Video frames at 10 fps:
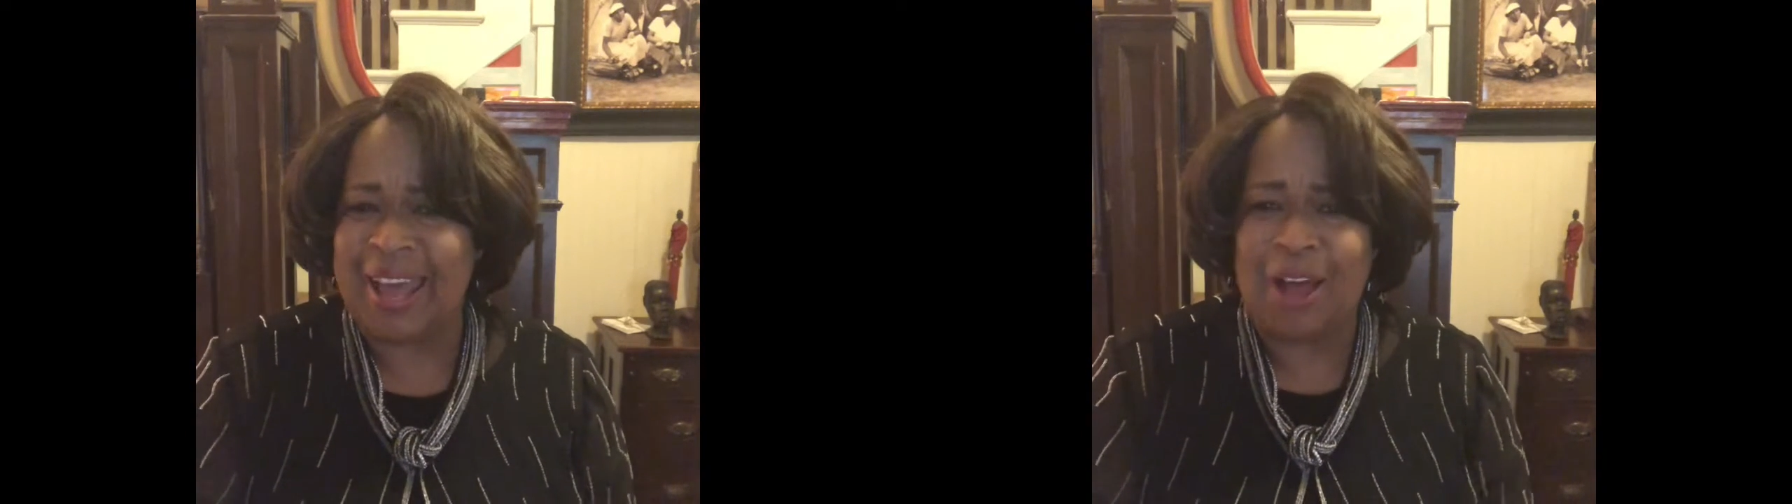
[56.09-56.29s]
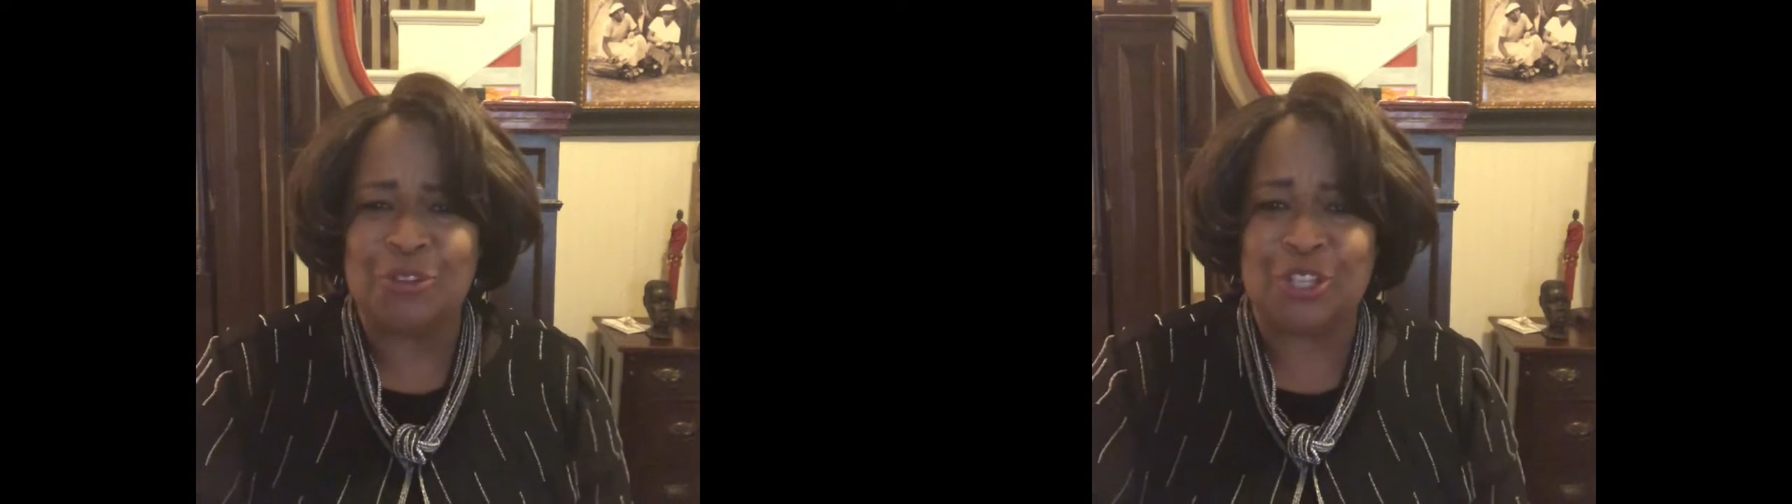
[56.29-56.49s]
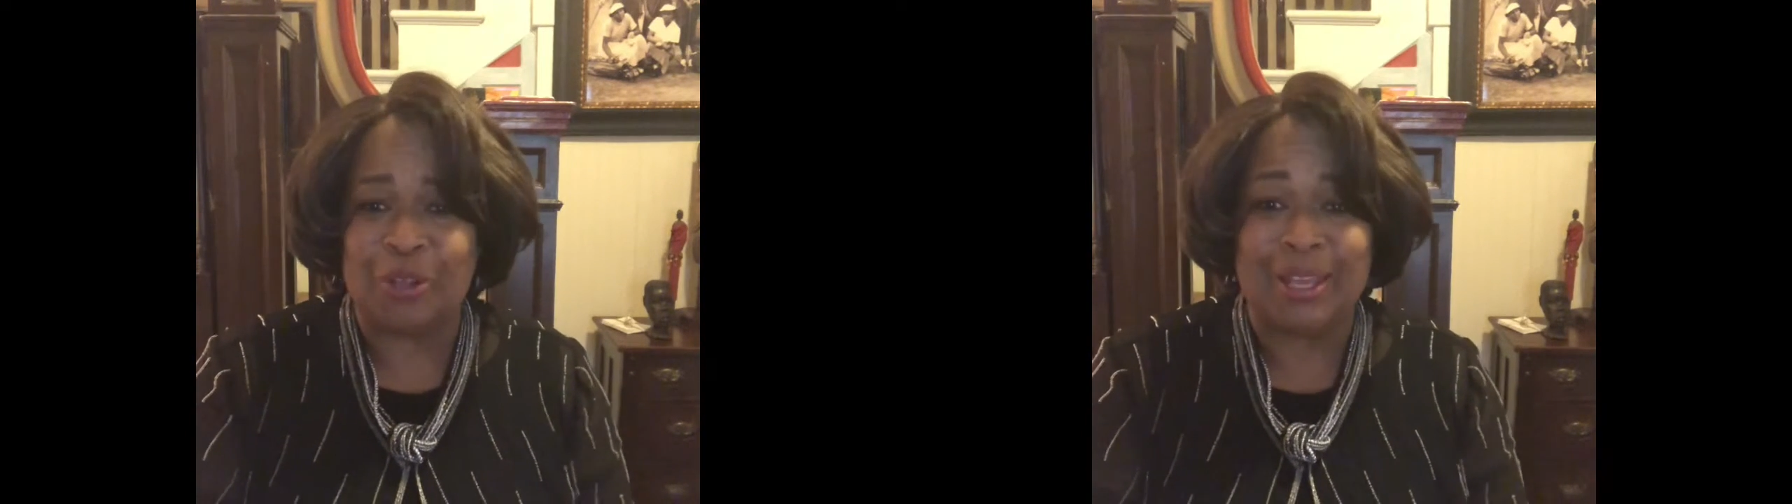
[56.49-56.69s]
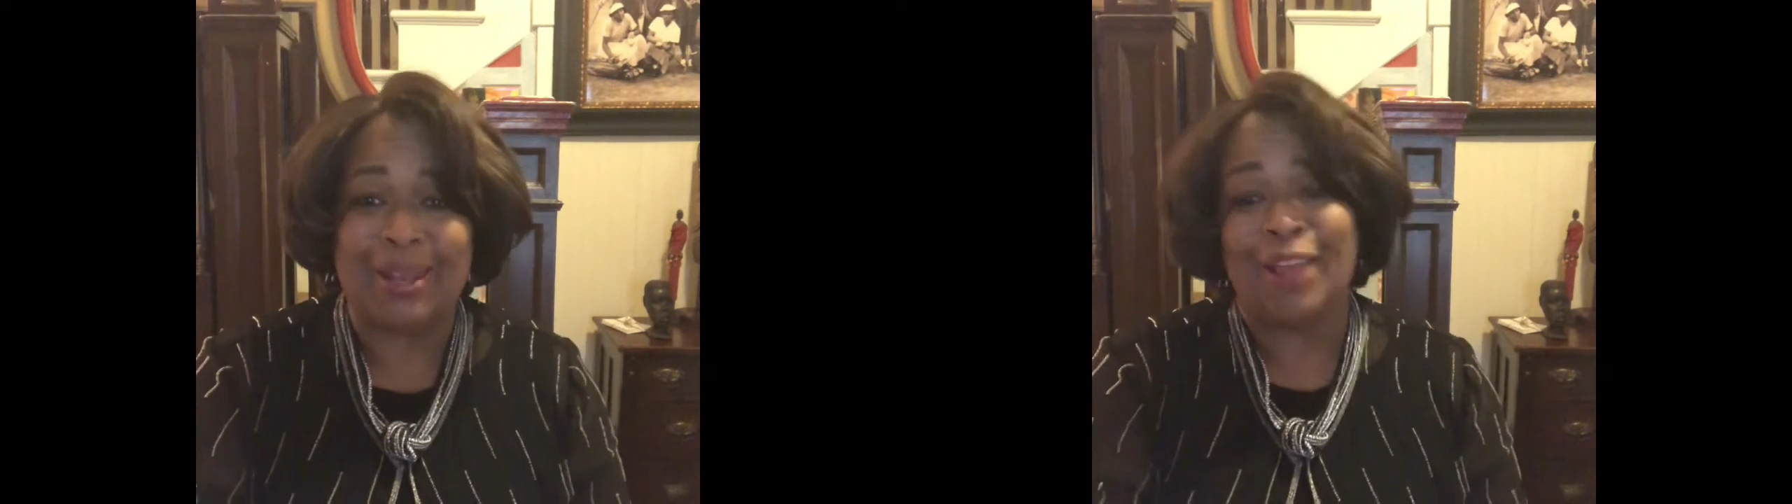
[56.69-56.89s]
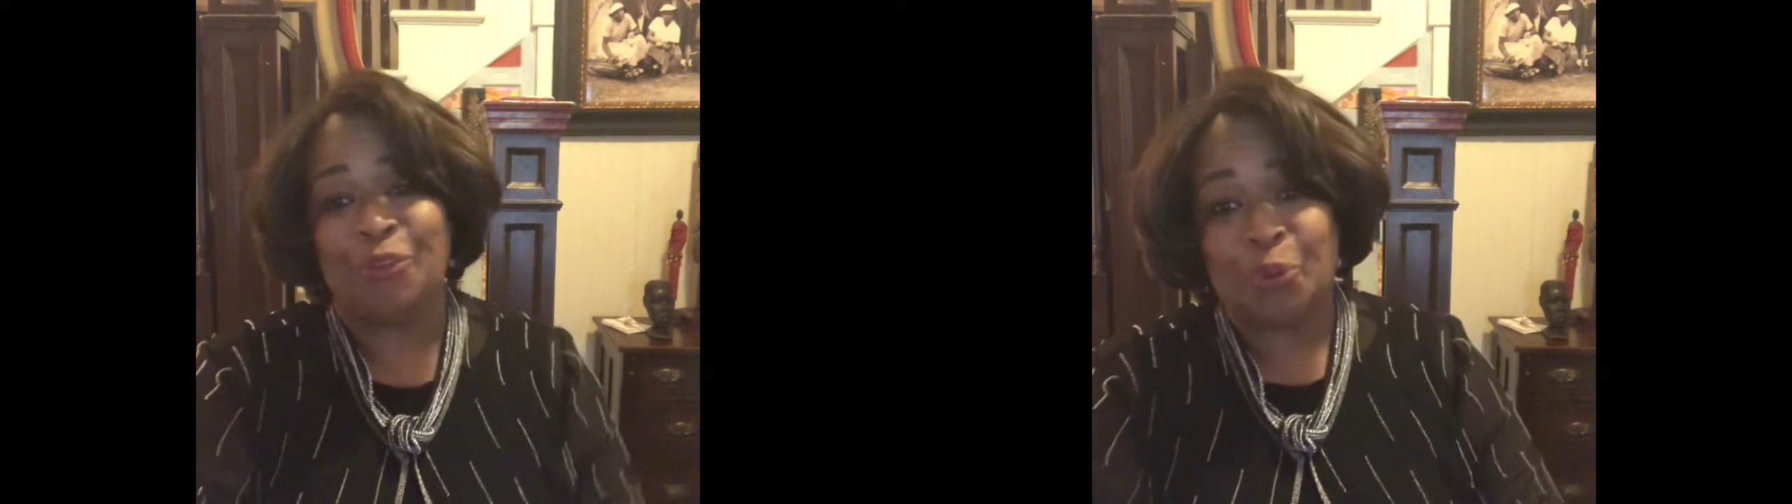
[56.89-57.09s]
how shall he
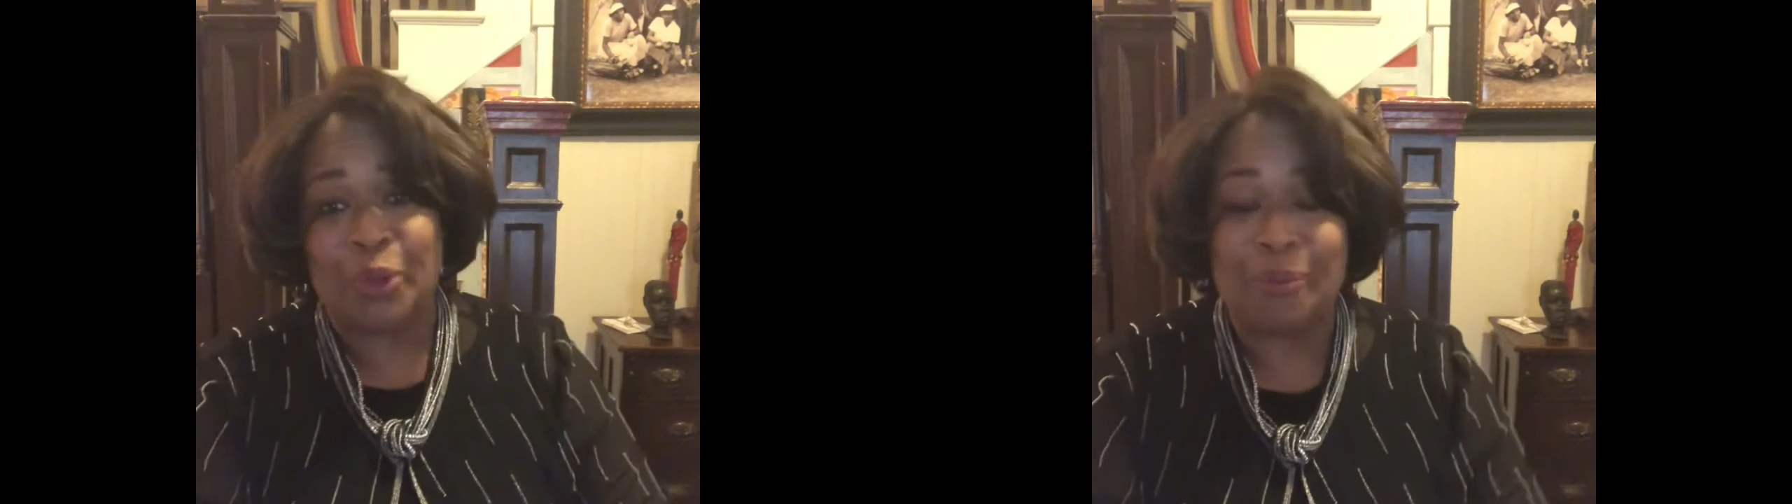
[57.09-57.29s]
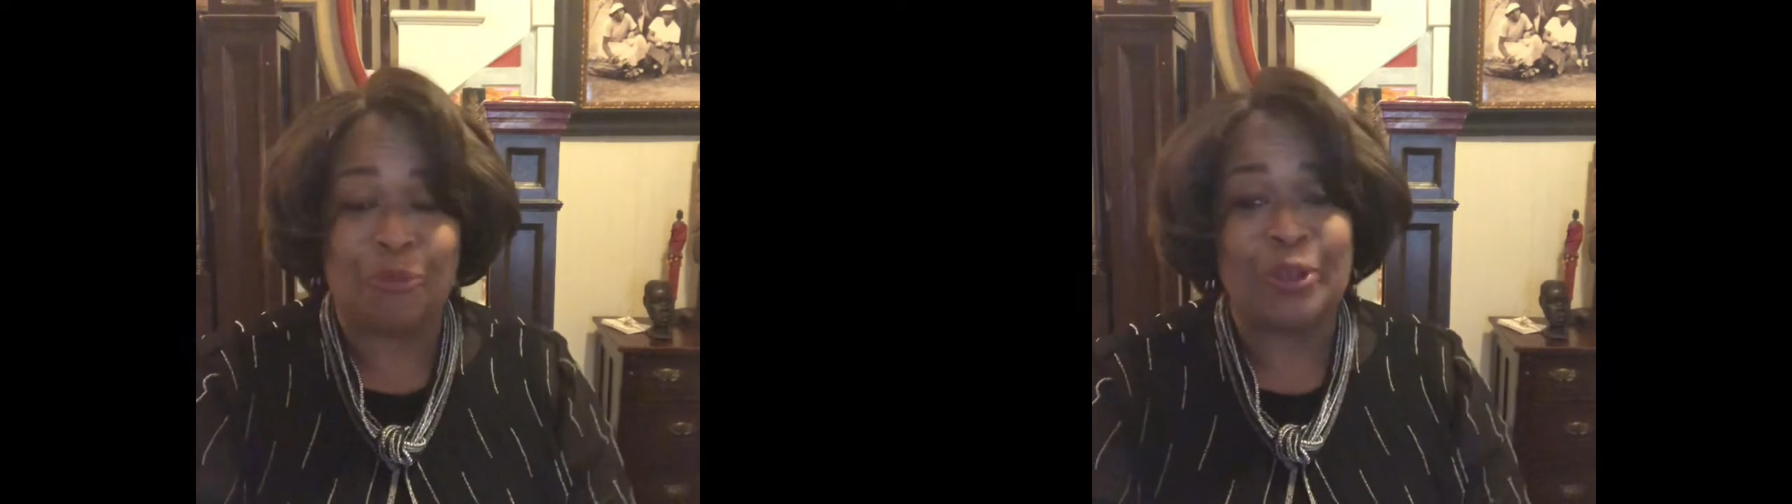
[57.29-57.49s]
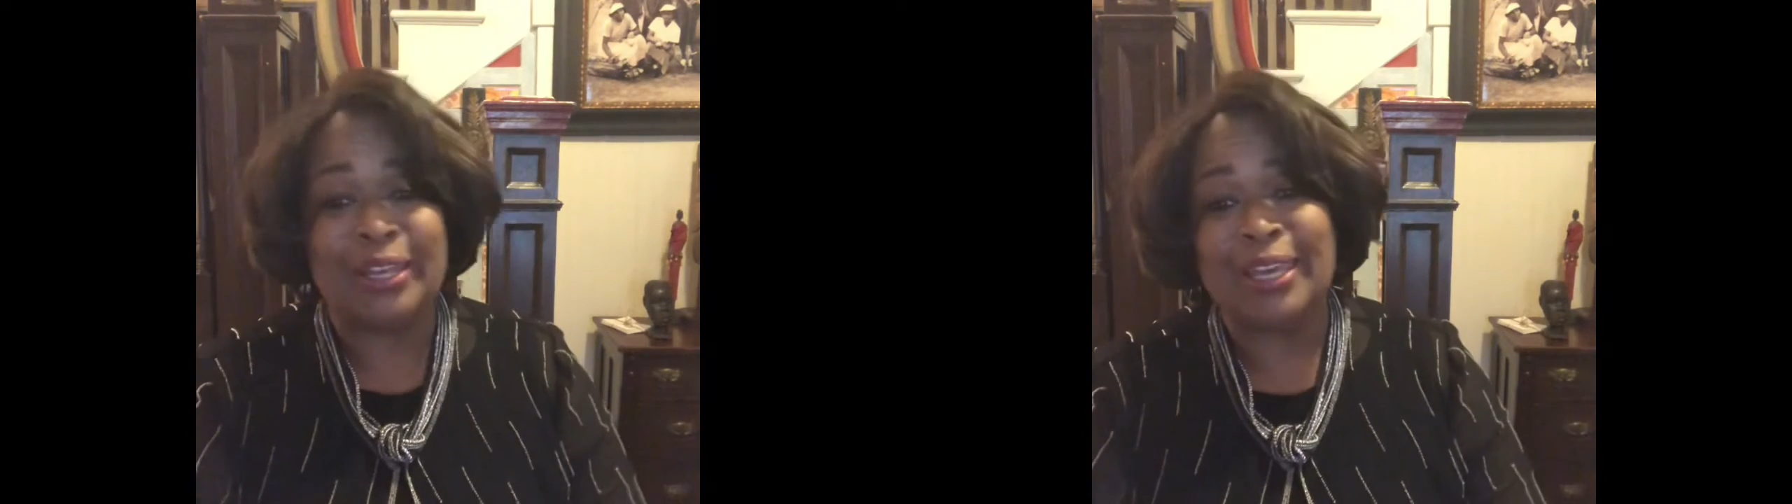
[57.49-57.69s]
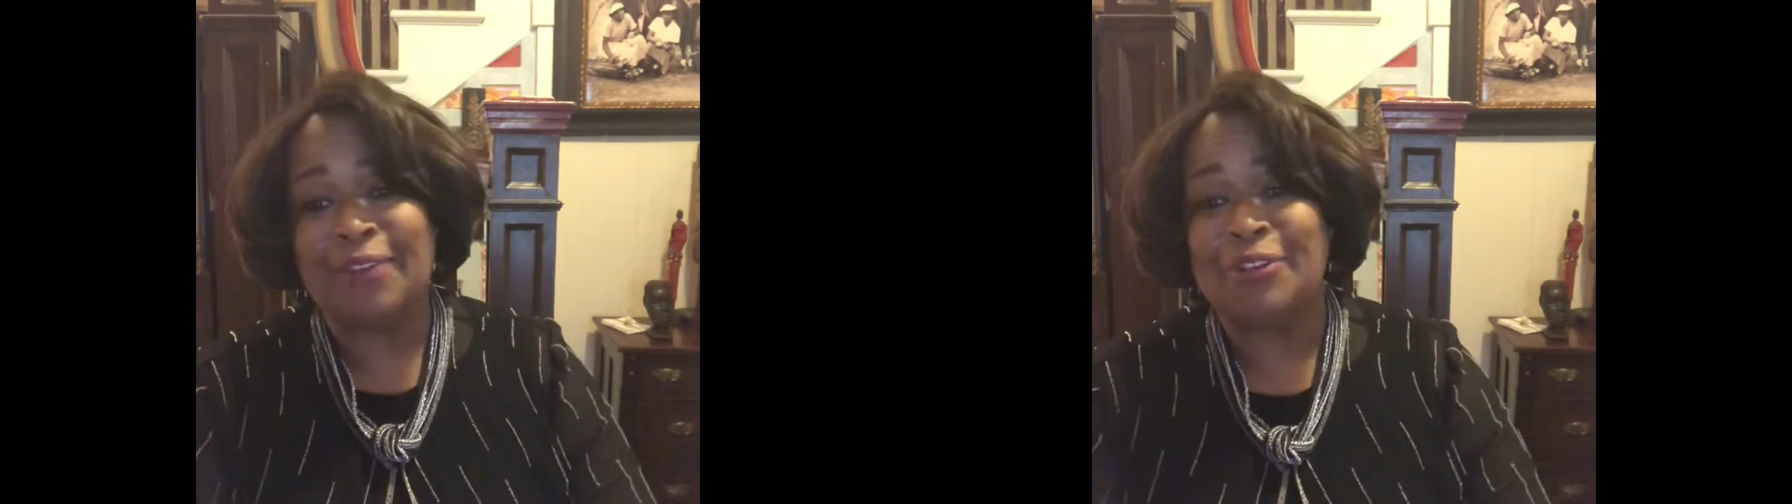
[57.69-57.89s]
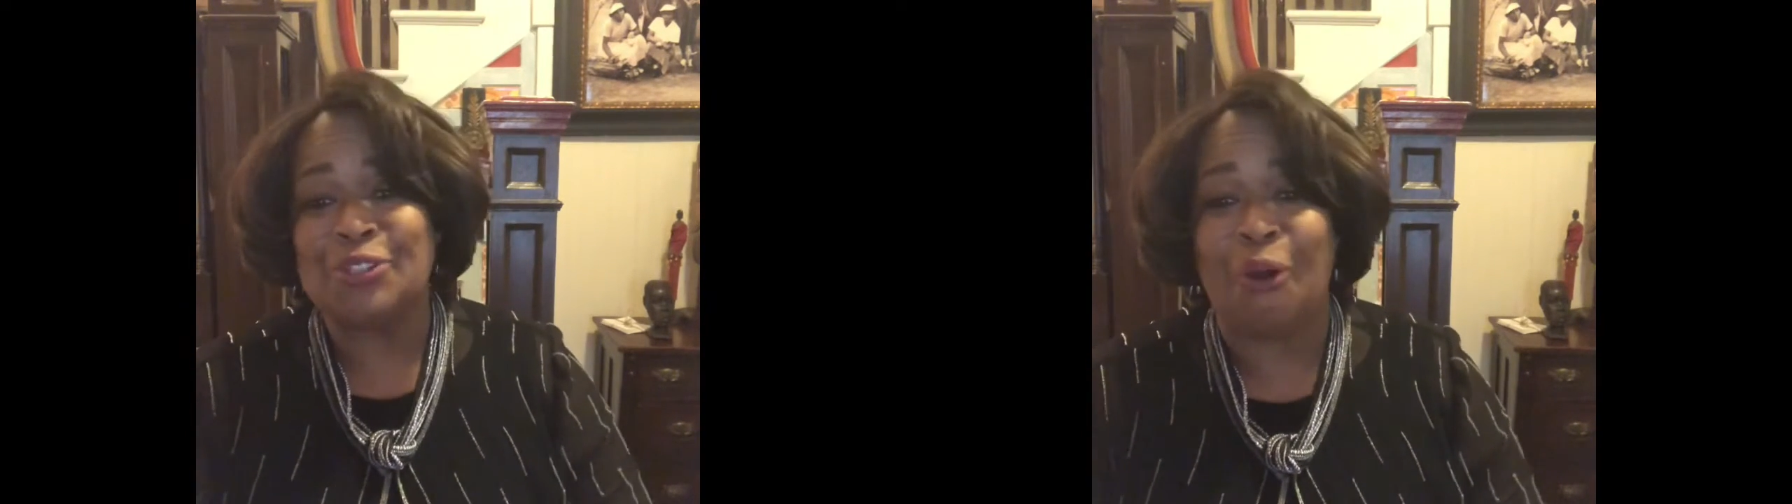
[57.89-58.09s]
not through him freely give us